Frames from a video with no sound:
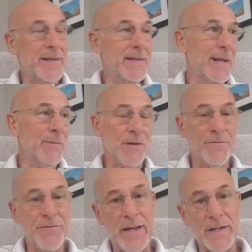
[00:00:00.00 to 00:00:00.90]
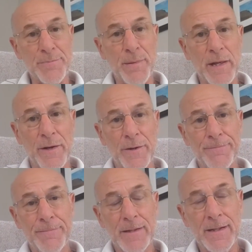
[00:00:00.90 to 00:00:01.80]
Denny was our finest player
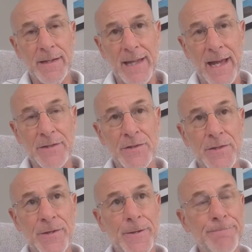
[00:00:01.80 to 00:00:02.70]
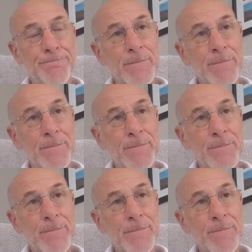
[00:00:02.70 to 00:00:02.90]
last year.